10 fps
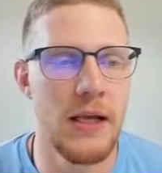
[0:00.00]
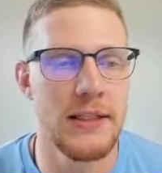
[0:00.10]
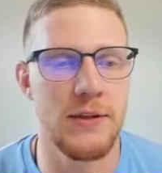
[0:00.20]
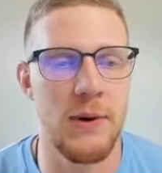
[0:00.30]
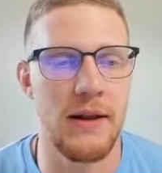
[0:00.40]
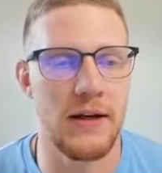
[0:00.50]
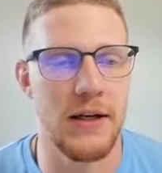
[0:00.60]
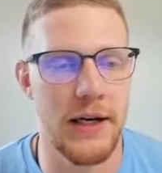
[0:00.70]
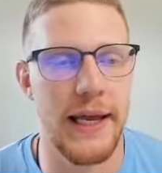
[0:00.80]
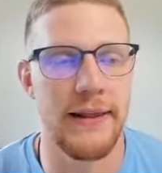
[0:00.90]
So that's why
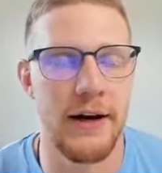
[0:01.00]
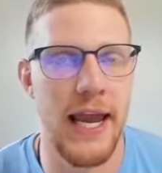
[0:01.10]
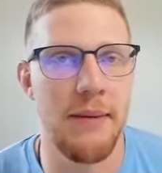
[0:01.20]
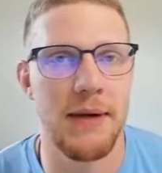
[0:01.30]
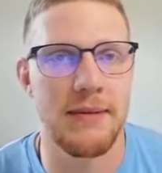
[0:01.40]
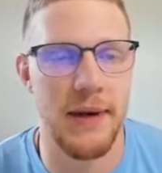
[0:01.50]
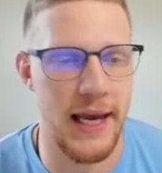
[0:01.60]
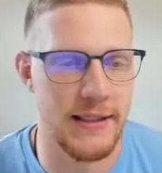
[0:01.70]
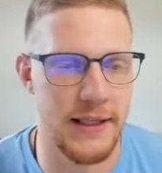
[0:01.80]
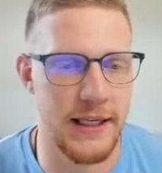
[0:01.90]
there there can be some
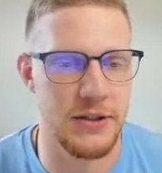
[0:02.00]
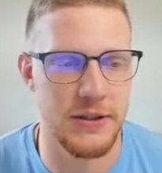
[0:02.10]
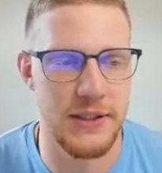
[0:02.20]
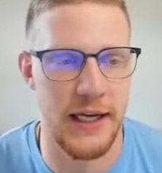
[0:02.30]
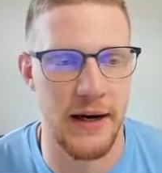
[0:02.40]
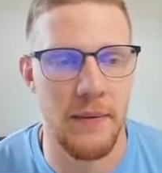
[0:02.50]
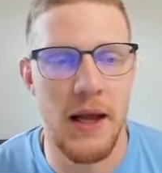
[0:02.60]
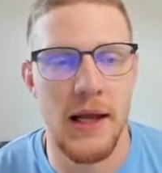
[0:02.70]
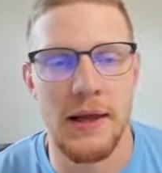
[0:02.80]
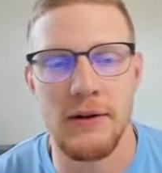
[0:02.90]
cancellations there.
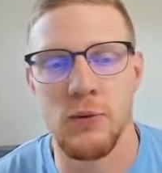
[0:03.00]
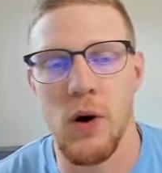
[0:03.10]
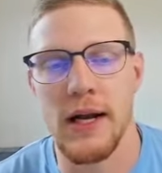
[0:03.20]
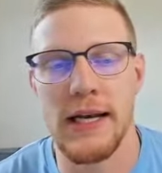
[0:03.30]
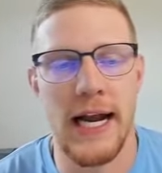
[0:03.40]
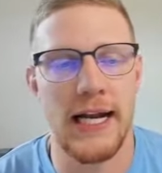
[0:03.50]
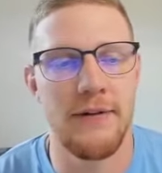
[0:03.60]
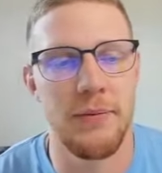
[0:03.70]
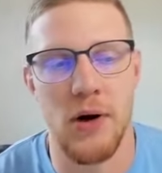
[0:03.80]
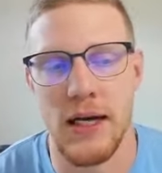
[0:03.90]
There was one one
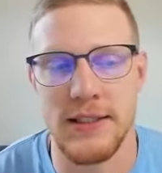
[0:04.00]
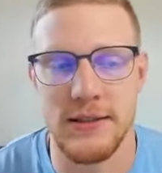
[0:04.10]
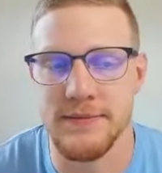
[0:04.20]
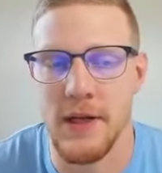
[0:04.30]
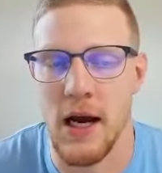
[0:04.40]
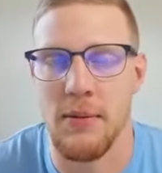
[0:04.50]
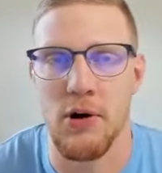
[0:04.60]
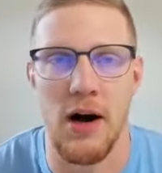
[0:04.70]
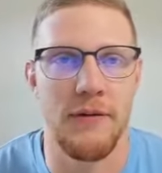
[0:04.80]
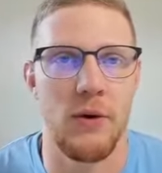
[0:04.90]
negative price uh,
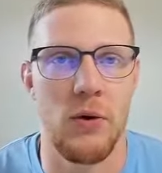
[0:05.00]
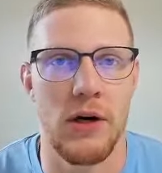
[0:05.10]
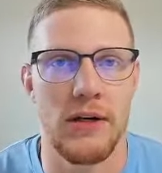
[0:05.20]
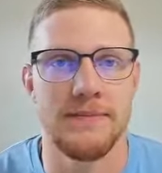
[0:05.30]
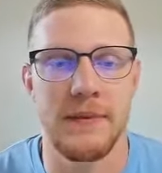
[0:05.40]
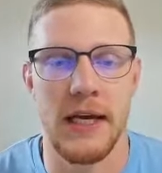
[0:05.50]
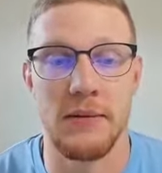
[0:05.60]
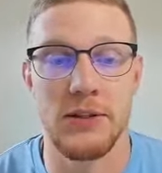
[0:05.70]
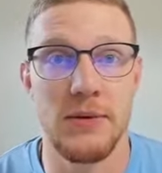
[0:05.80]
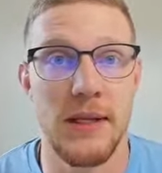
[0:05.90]
profit order, and
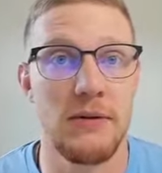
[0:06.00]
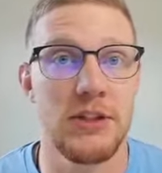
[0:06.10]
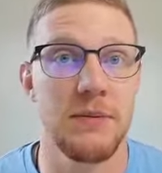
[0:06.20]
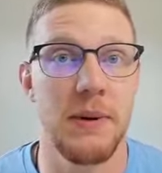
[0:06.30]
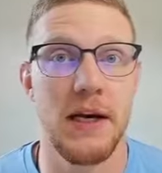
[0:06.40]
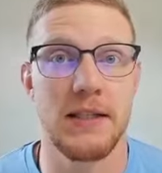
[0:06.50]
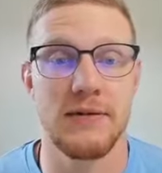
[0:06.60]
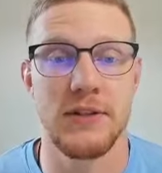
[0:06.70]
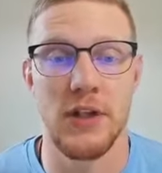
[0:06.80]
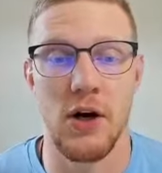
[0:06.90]
I'm assuming that was just because
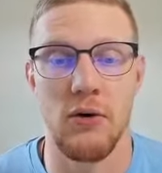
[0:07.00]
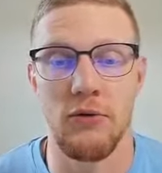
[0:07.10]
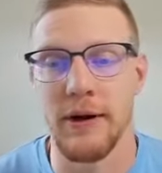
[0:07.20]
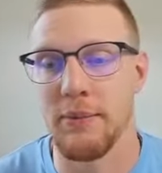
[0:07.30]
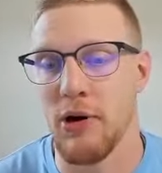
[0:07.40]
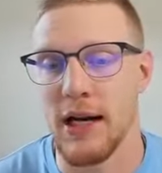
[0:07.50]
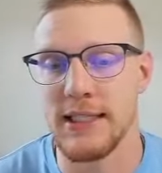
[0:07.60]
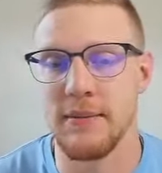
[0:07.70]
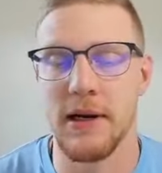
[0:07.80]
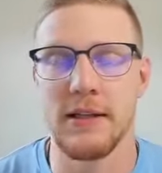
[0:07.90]
of slow
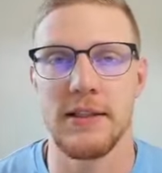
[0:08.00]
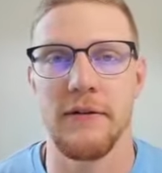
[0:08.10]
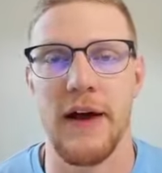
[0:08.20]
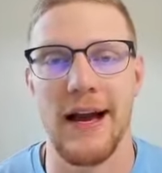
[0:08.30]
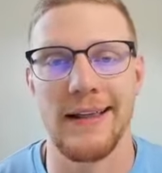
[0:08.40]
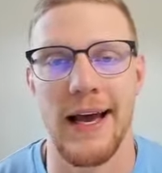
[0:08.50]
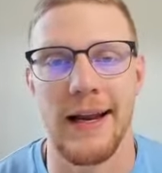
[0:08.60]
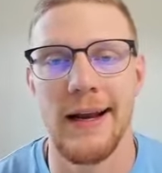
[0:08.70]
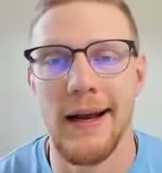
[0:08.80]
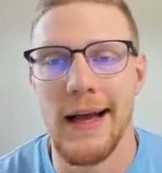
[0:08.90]
repricing because of the fact
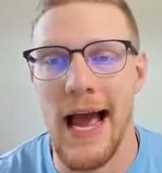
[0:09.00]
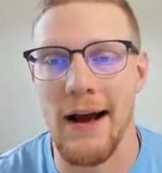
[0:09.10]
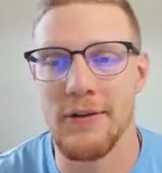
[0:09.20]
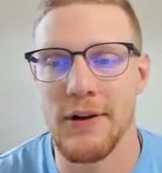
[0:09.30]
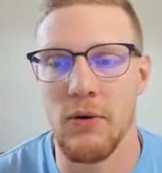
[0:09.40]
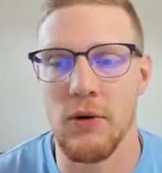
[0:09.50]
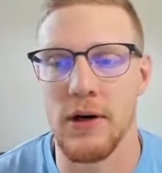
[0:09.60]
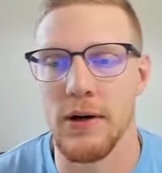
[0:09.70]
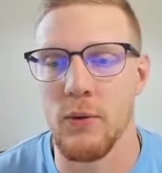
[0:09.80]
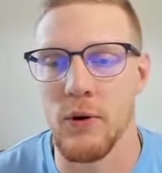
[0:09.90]
that after the
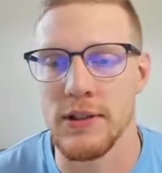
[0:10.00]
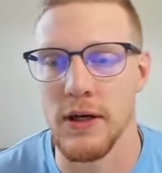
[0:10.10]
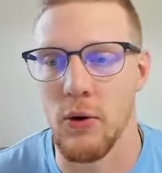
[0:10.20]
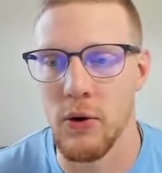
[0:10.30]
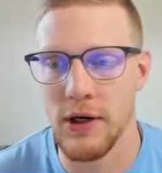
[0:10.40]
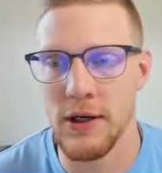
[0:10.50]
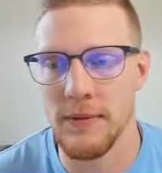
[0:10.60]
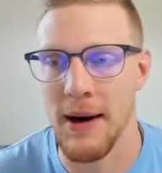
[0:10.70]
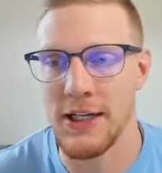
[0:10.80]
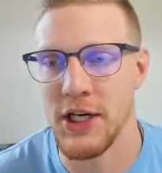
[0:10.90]
order was
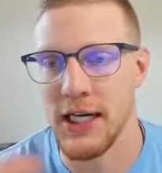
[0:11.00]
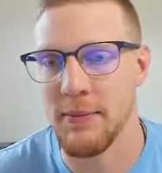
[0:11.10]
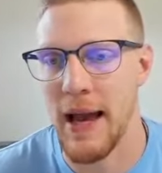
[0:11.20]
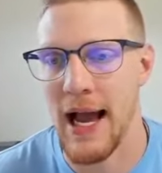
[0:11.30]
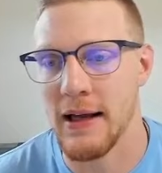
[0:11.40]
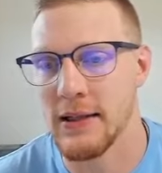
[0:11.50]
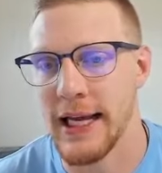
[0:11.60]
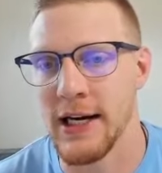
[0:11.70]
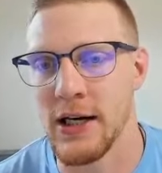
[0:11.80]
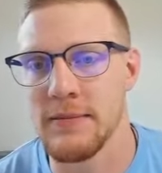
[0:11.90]
ordered, I checked back
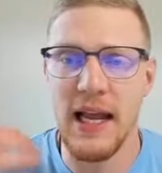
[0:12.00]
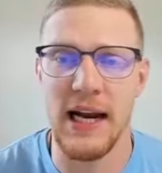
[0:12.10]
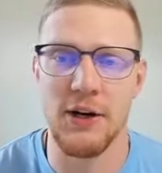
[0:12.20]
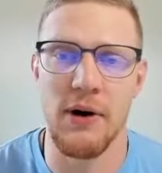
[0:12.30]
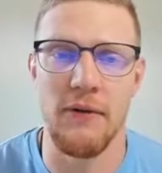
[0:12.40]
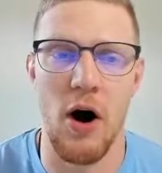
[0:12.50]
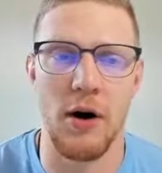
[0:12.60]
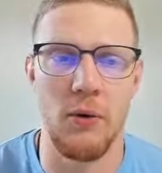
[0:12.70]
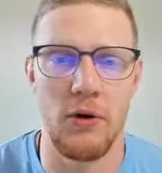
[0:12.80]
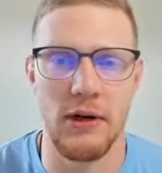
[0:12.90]
later, and I do have
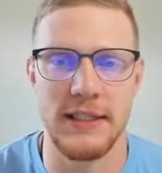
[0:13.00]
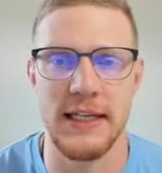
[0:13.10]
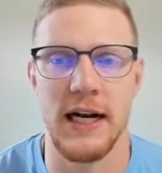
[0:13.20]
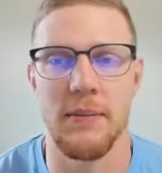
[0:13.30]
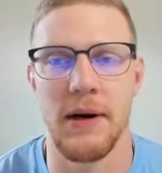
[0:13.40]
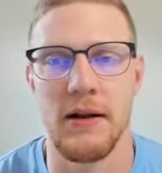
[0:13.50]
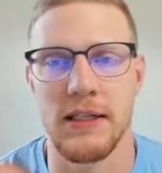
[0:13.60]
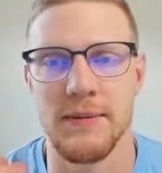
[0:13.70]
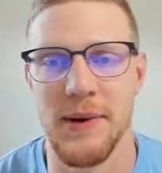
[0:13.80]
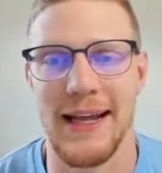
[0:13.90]
auto ordering set up, and I'll
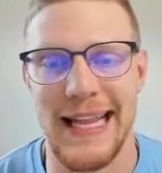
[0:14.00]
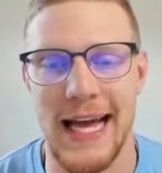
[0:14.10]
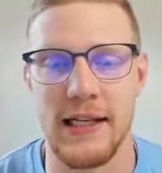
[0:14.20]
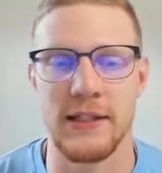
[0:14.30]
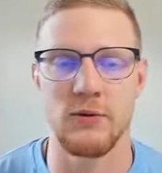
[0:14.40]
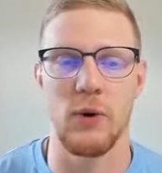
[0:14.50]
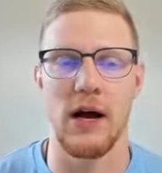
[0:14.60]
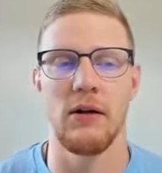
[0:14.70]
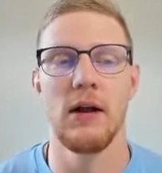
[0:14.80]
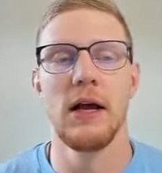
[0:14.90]
explain that as
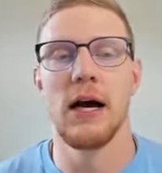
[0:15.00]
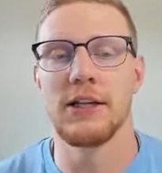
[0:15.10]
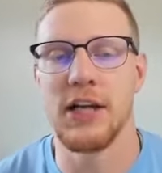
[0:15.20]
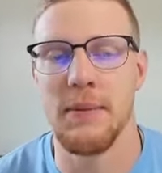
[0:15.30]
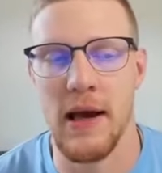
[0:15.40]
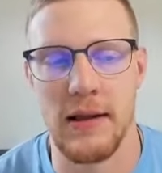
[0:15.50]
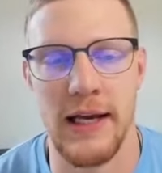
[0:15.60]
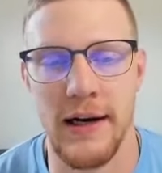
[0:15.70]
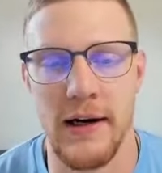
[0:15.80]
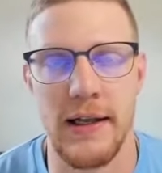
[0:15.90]
well. I checked back
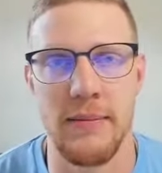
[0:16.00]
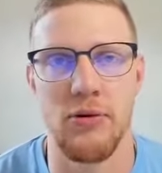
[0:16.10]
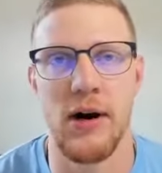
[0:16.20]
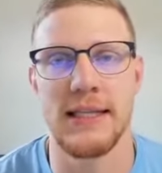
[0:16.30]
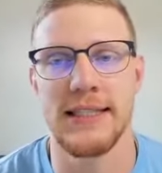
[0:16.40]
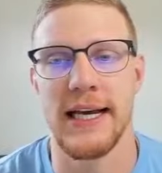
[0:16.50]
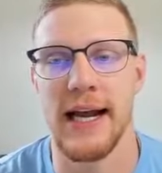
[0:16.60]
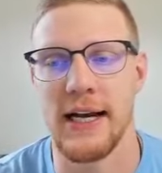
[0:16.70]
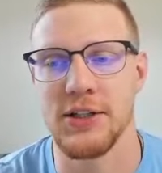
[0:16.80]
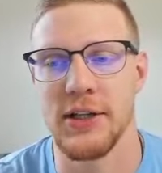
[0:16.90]
later, and the price had
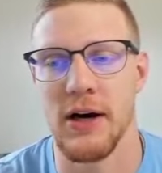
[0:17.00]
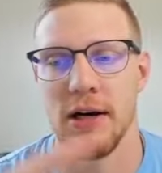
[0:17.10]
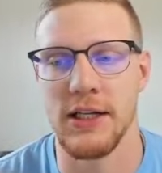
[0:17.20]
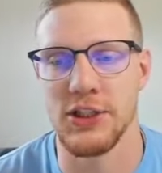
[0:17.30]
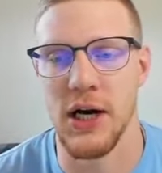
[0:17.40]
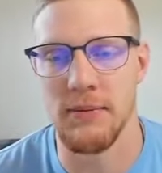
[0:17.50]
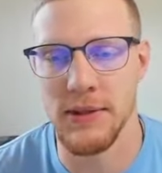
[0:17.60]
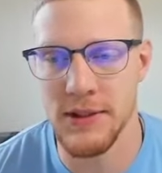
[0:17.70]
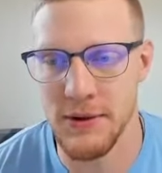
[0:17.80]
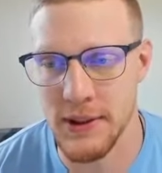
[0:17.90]
actually already
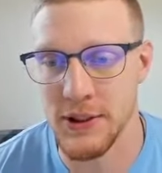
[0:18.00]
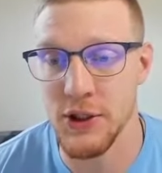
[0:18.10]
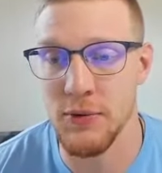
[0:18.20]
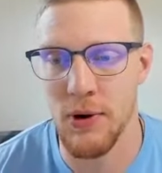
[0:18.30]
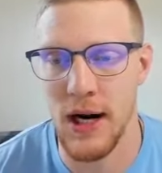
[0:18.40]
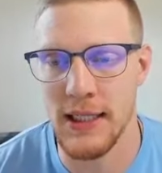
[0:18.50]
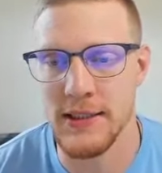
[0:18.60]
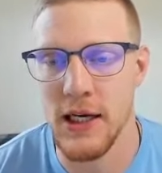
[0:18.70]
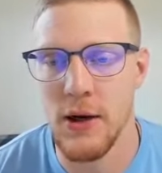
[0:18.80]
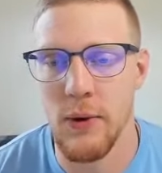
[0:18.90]
jumped to its new
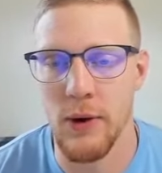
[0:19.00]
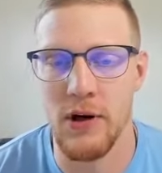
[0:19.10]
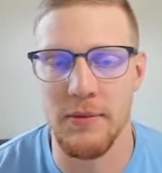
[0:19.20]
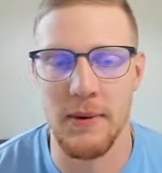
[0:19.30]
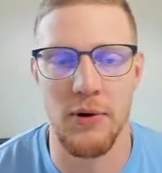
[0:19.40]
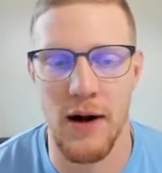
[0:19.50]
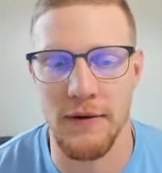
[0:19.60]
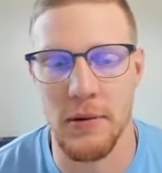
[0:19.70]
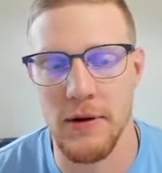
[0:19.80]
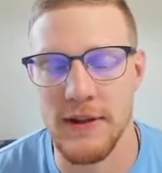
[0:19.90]
price, where it would have been
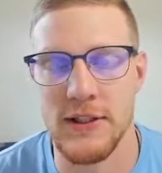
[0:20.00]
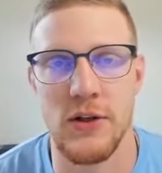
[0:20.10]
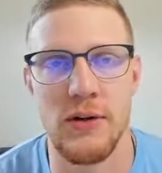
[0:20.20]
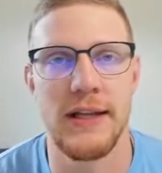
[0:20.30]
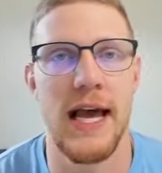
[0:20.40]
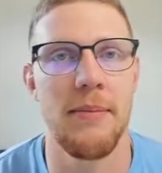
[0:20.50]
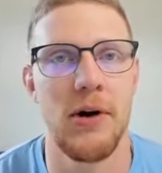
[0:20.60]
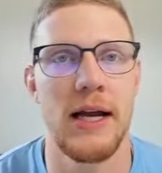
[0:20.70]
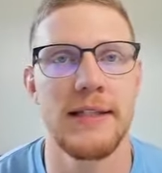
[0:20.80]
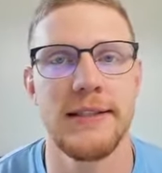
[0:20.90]
profitable if it sold at that
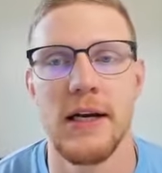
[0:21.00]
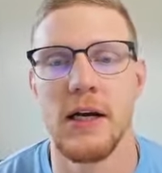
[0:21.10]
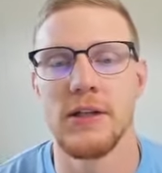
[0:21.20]
price.